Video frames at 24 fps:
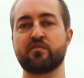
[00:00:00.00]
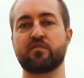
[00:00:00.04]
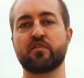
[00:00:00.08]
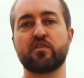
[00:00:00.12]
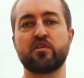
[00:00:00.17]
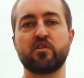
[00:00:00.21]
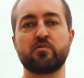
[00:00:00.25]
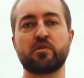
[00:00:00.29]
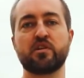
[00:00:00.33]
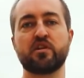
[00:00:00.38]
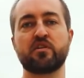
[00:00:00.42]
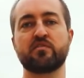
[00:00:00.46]
for
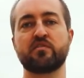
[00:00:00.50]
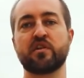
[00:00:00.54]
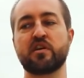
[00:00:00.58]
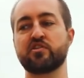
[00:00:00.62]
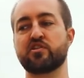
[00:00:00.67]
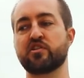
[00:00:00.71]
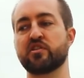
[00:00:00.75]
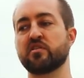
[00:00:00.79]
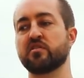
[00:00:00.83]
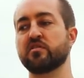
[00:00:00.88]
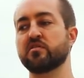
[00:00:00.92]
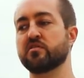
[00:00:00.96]
human
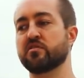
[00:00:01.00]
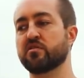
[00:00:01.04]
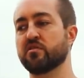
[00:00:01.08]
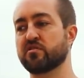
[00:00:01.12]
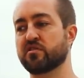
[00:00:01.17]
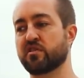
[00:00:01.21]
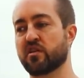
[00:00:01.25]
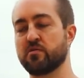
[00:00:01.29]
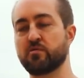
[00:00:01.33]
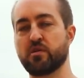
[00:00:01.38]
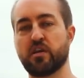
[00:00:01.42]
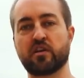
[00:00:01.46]
intervention. So
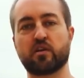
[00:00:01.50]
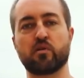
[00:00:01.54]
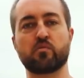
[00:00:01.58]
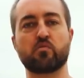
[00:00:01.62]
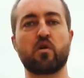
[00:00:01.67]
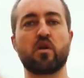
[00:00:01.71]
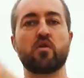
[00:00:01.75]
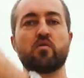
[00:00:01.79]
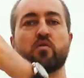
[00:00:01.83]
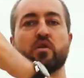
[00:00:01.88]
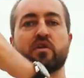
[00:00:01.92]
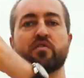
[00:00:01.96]
it's going to be like a
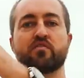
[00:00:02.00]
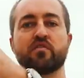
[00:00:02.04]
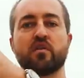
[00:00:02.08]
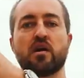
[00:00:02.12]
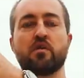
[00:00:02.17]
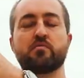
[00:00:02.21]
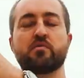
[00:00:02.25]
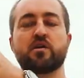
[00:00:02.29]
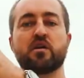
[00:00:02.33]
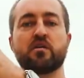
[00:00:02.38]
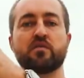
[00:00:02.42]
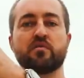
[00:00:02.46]
runaway
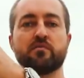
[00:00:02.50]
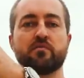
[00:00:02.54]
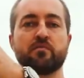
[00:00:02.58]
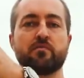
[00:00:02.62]
phenomenon.